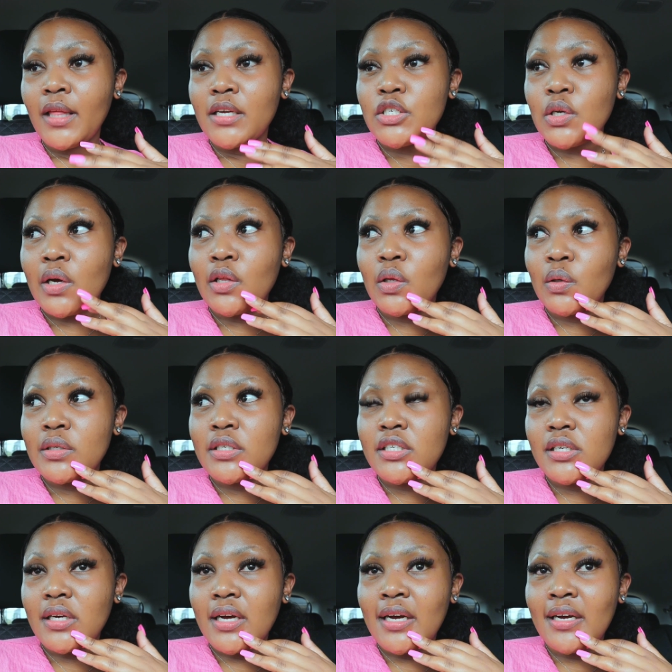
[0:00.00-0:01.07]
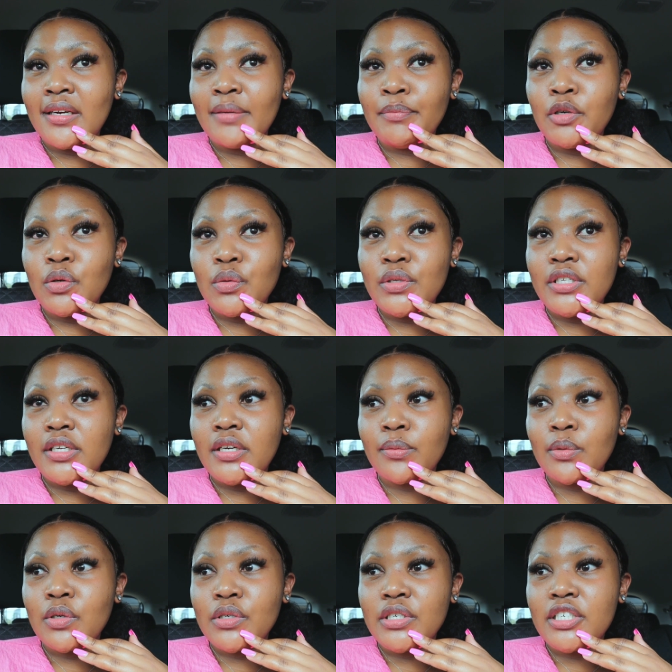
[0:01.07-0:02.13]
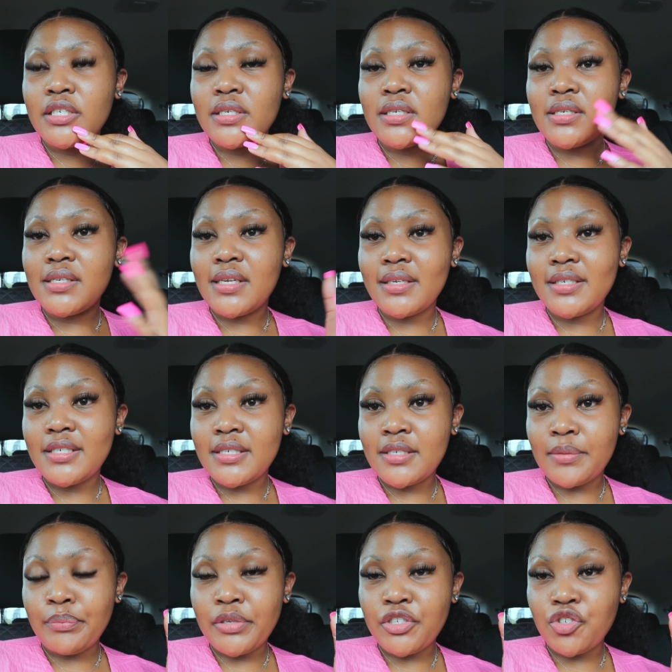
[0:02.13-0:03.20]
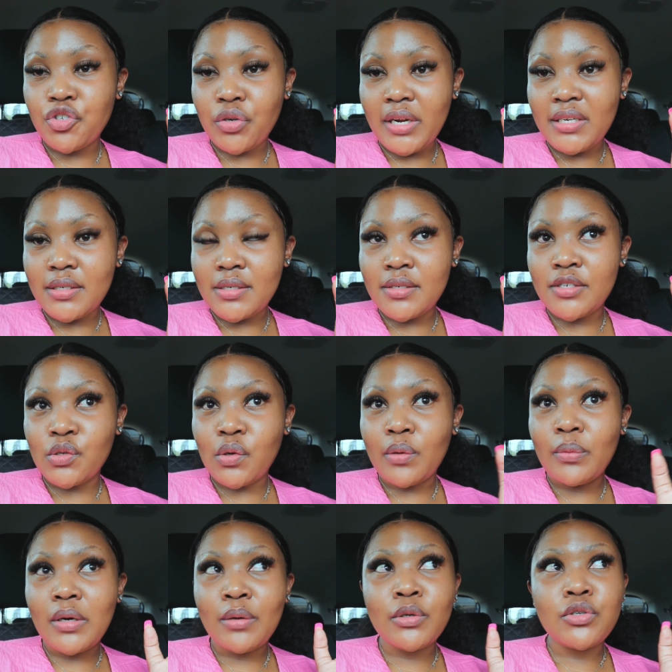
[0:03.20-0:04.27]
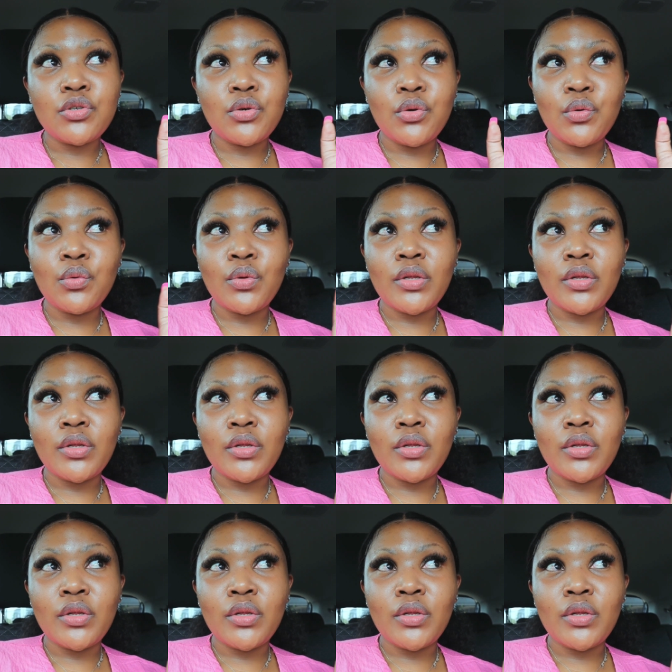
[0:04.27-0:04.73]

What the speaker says: So I thought, let me go see her because she said she's a bit stranded. So I want to go